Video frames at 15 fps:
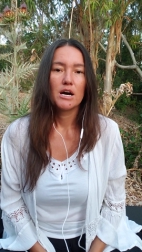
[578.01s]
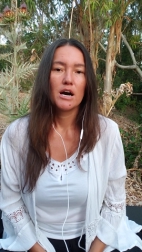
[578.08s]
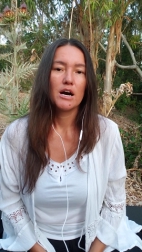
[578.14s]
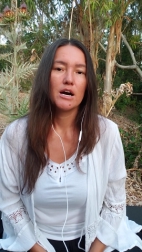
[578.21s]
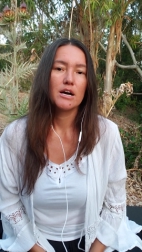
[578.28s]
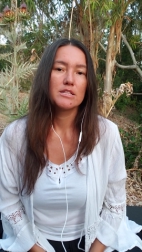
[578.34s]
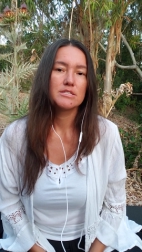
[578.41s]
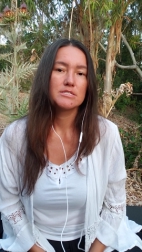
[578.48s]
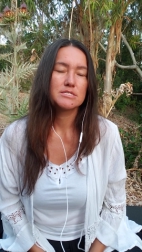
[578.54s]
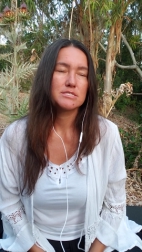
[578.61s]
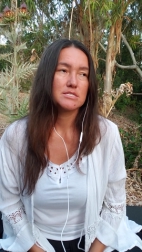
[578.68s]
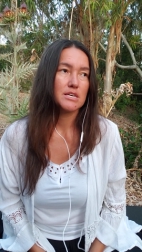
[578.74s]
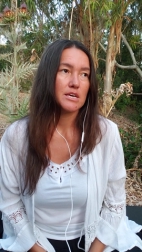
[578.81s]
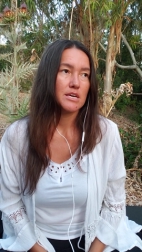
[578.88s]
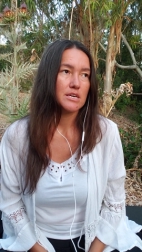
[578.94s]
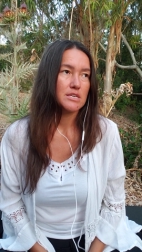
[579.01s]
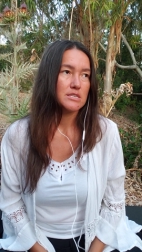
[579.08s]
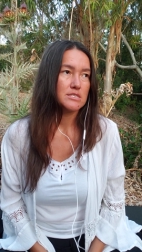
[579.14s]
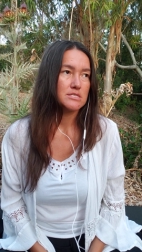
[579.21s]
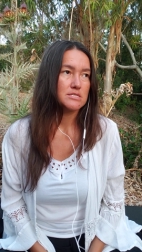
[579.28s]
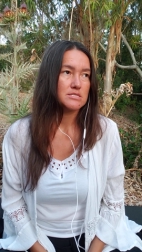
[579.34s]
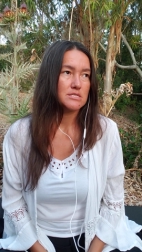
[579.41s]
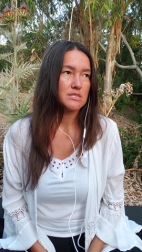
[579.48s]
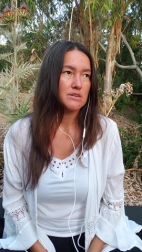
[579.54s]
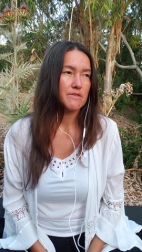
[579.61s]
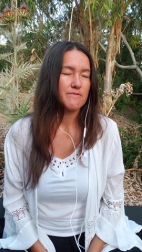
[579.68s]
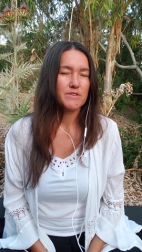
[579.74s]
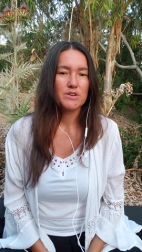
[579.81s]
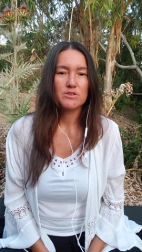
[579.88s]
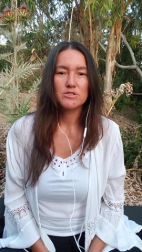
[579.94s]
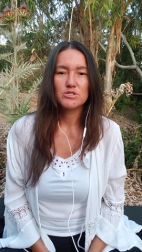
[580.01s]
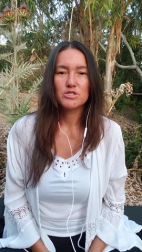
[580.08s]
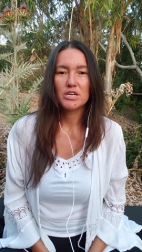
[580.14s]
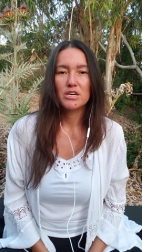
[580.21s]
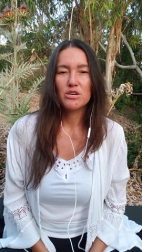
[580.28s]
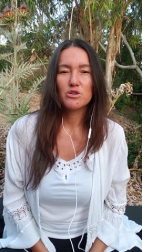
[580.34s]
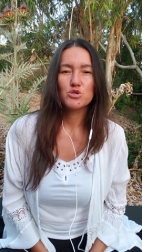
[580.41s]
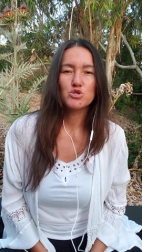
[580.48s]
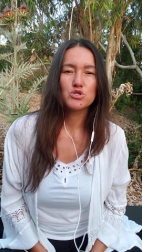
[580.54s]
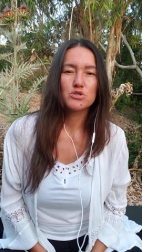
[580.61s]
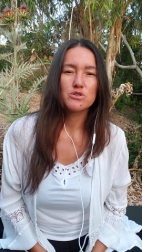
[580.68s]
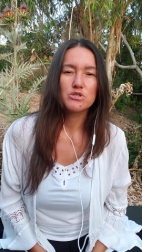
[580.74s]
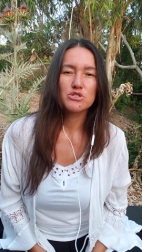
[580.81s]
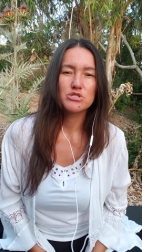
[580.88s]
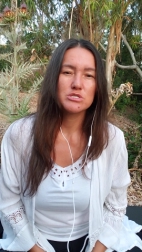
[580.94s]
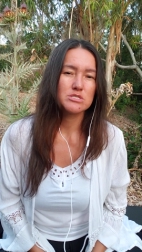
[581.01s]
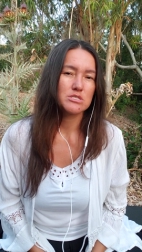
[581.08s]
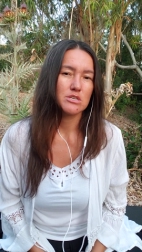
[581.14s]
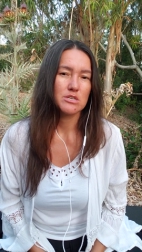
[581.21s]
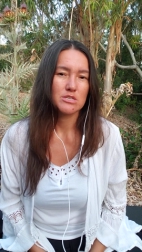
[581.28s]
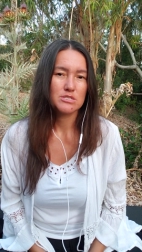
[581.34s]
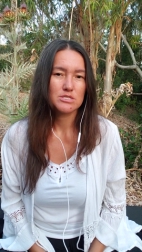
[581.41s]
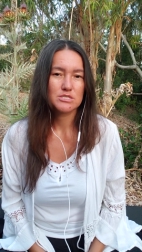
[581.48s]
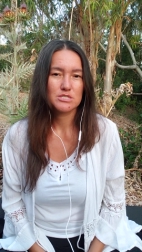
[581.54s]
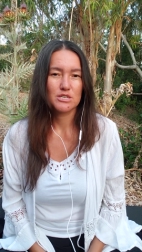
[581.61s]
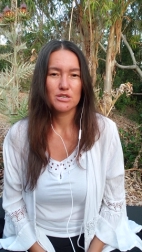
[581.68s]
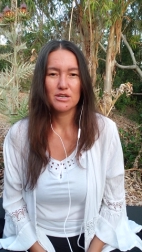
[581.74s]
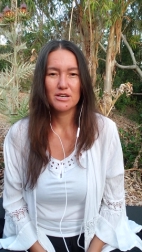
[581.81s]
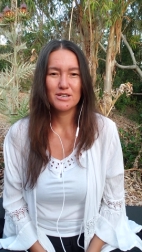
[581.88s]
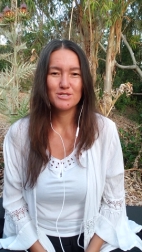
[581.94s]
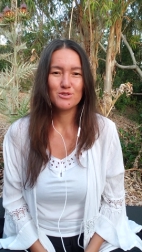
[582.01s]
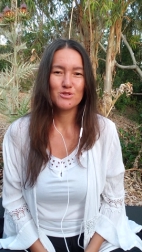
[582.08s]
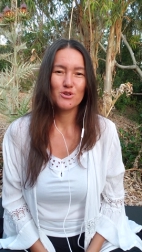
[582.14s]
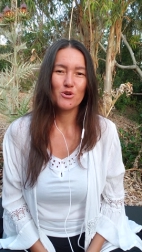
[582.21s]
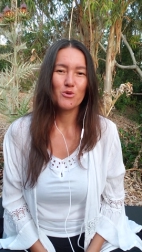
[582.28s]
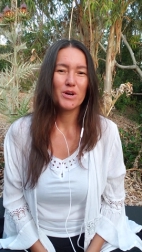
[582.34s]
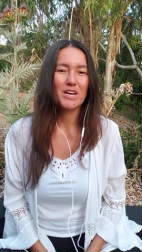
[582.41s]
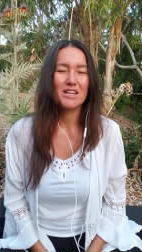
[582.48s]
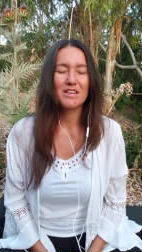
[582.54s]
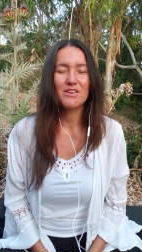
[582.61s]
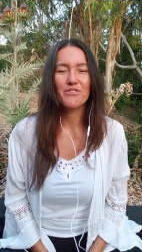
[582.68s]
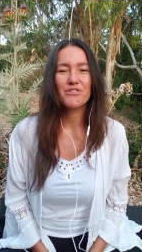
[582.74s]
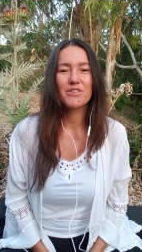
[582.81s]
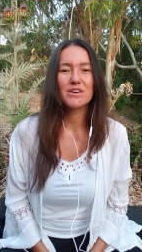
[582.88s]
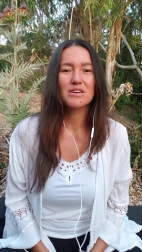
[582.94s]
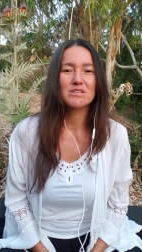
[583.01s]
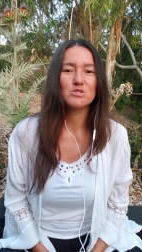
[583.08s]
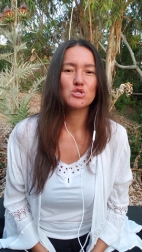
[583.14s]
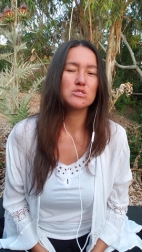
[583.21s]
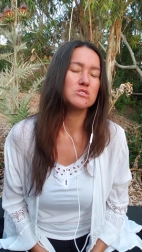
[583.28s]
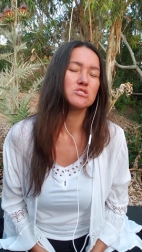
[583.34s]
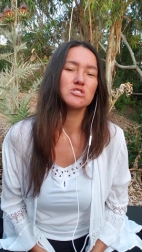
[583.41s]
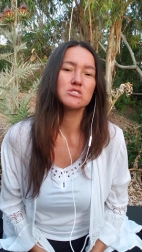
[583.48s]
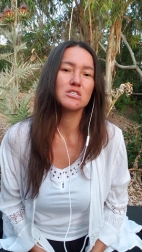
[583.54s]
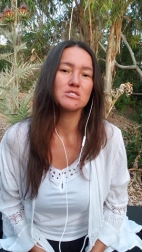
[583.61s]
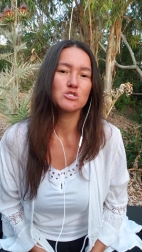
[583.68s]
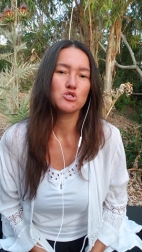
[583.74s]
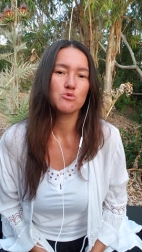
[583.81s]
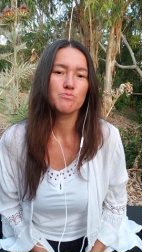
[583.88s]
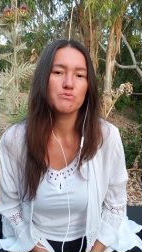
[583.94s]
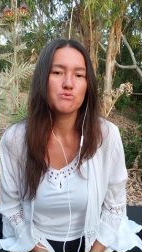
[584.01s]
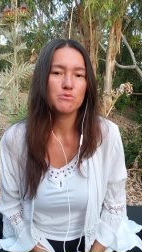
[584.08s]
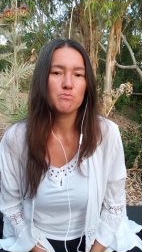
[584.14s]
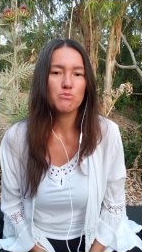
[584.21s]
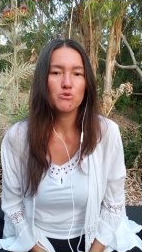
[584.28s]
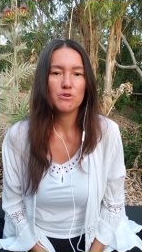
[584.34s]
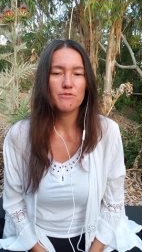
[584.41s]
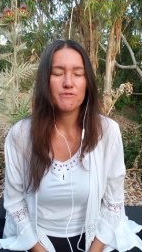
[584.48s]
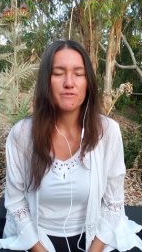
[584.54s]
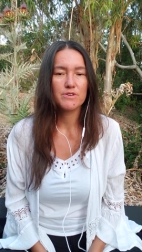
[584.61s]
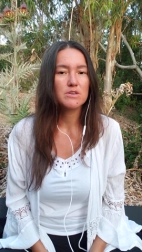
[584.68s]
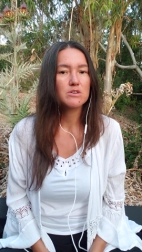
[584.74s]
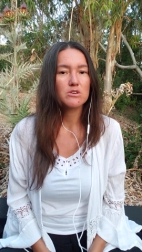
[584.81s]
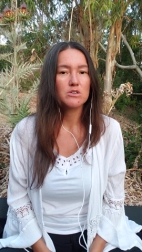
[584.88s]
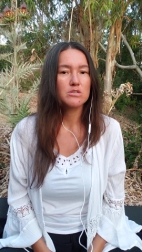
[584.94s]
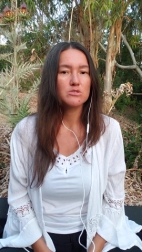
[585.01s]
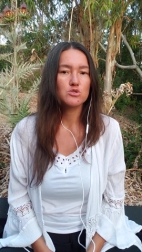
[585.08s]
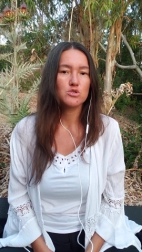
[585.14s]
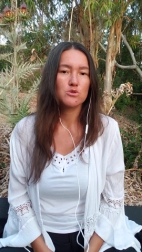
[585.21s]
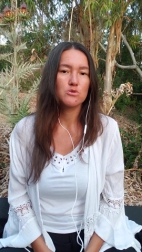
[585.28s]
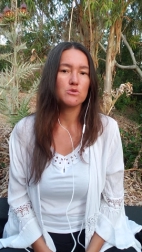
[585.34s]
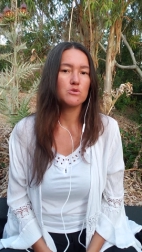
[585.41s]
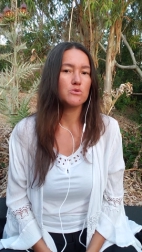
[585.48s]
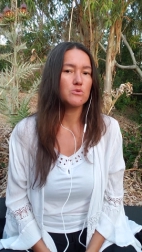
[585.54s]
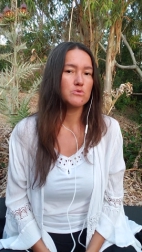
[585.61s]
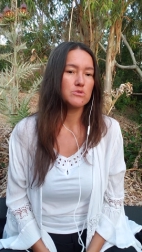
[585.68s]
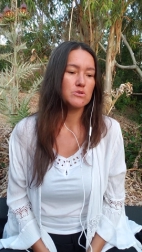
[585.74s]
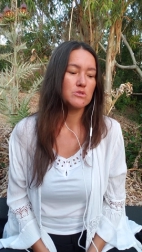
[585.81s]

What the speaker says: let's say it's very dangerous, and it's anything just to put more fear into you,